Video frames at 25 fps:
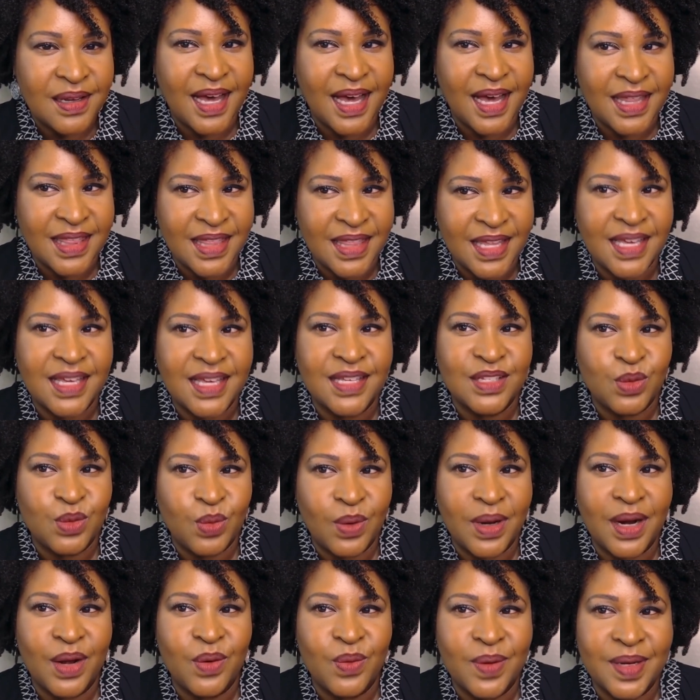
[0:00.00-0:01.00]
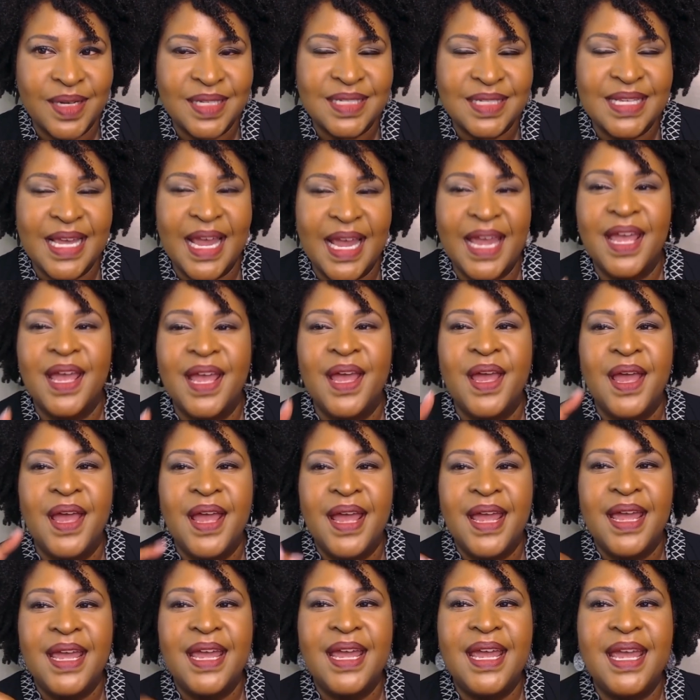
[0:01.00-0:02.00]
I think is what I want to say.
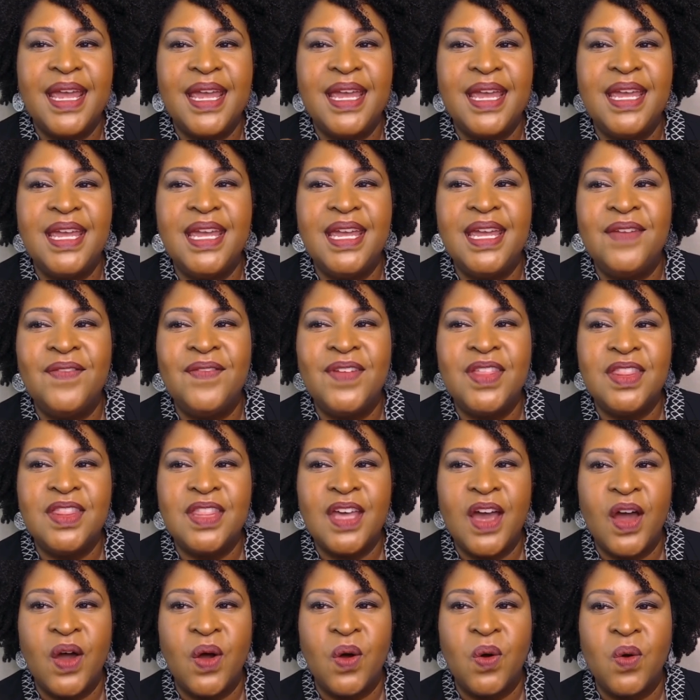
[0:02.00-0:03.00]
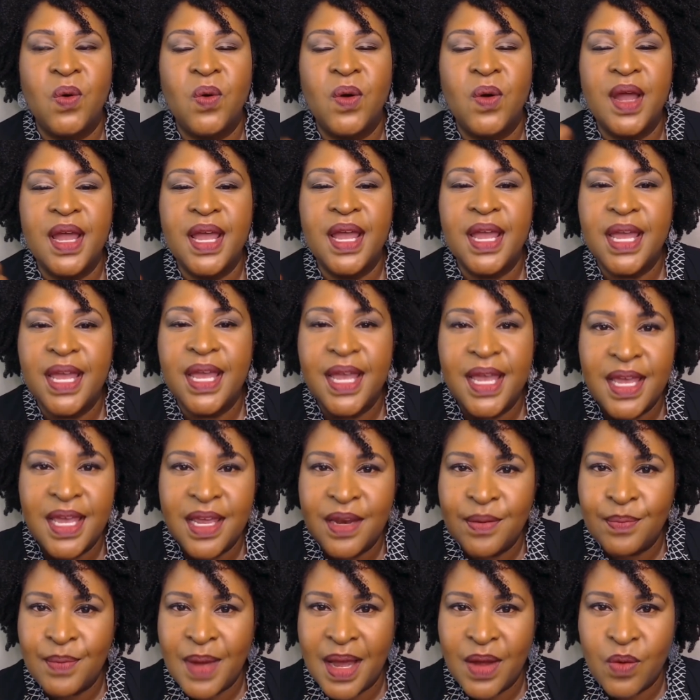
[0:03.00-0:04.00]
Even though
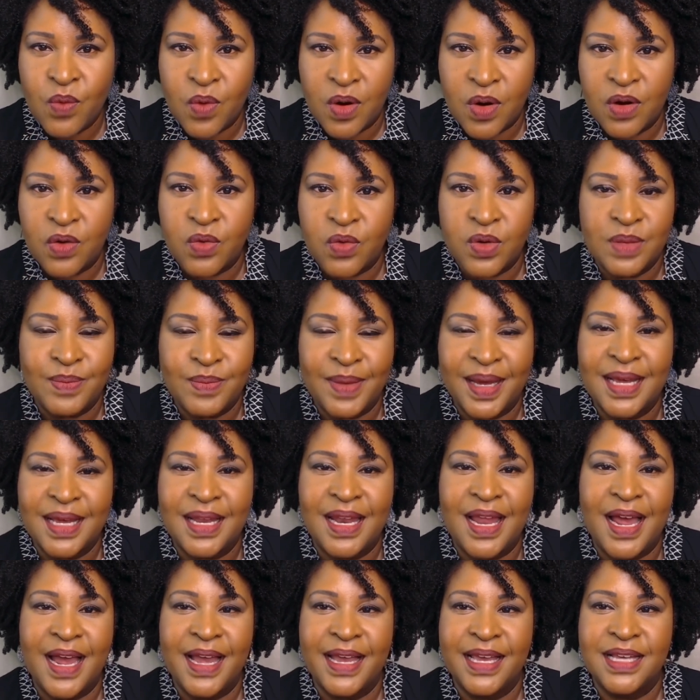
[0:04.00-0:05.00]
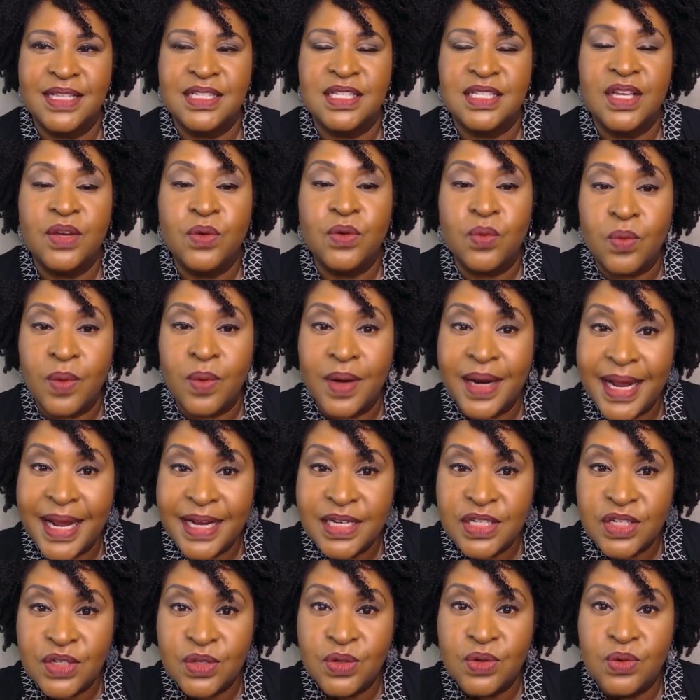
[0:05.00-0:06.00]
in my work with my clients and what I
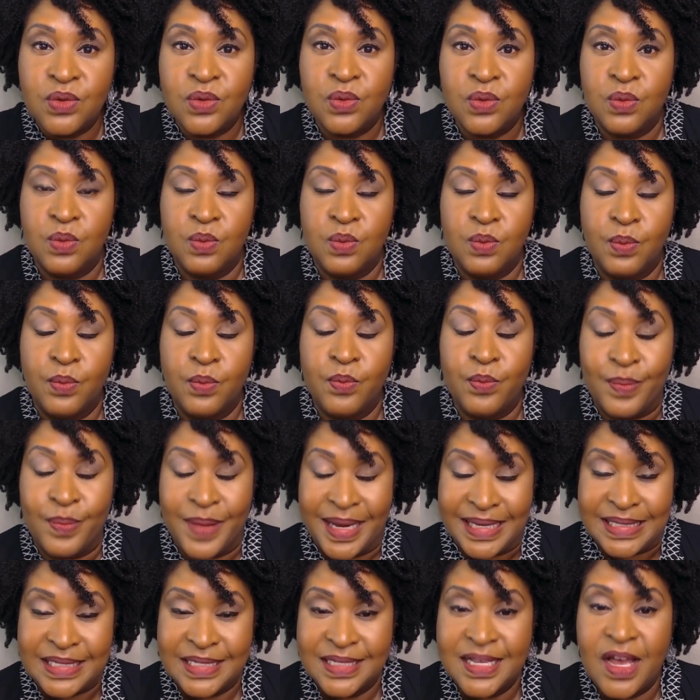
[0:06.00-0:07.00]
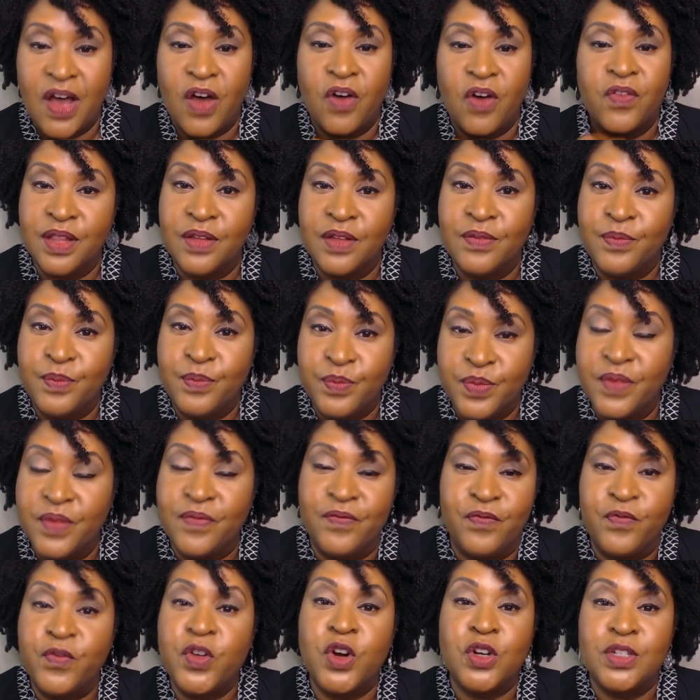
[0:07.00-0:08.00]
do myself, the, the
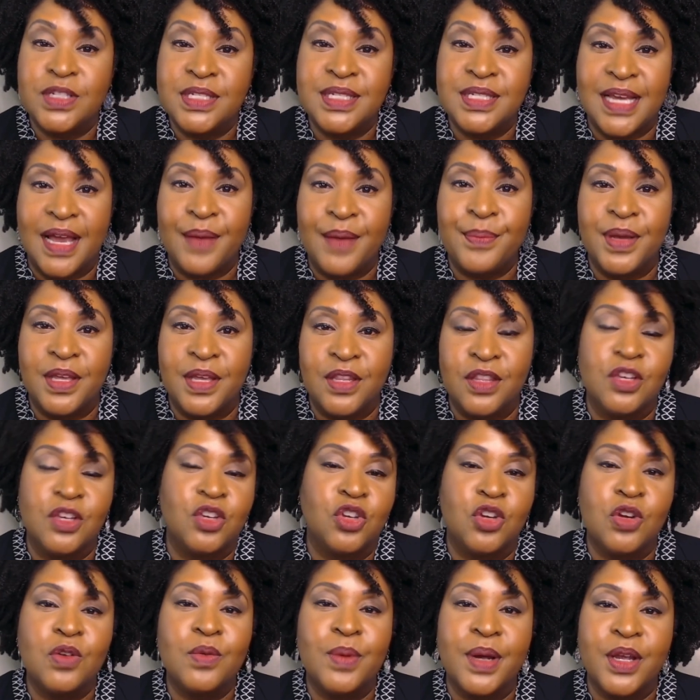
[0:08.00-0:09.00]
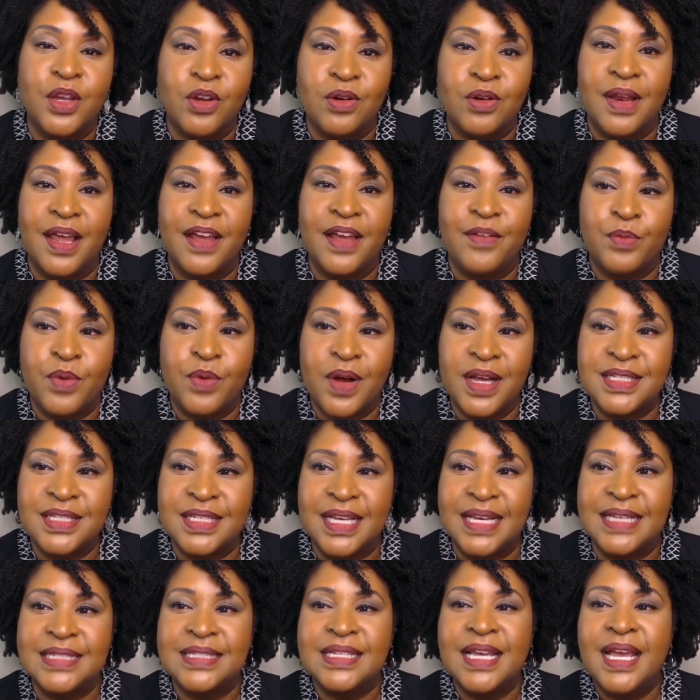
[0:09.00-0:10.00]
first step in the curate your life
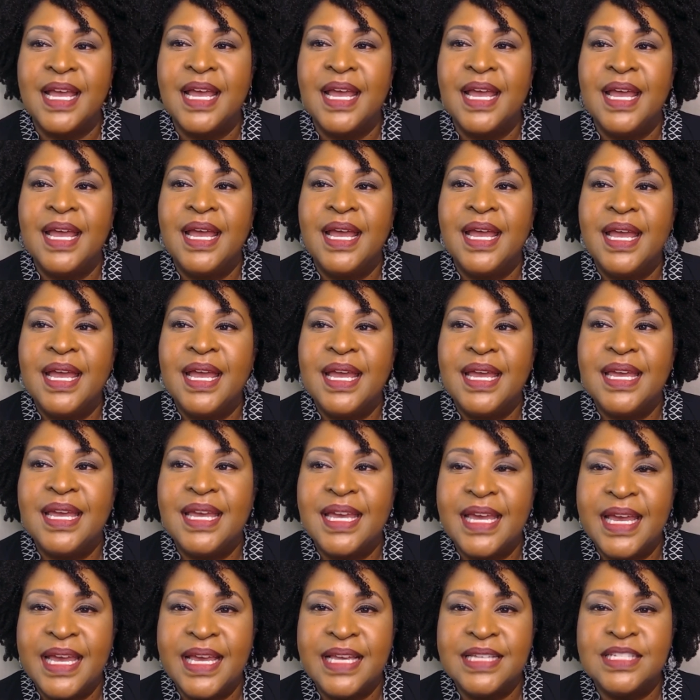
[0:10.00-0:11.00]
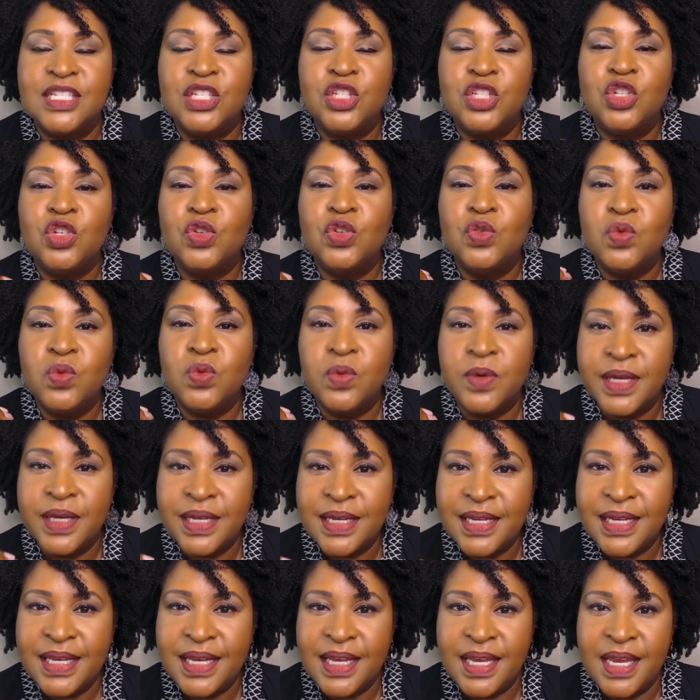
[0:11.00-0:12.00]
process is to
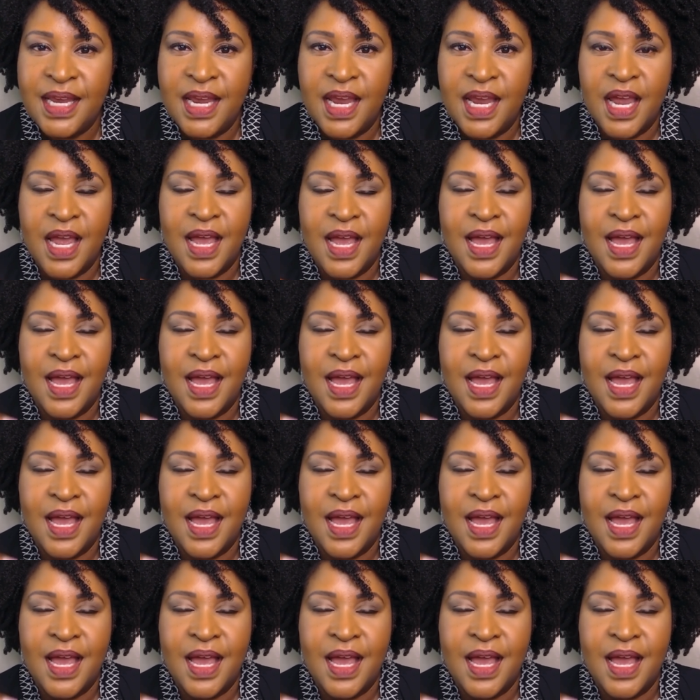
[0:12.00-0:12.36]
really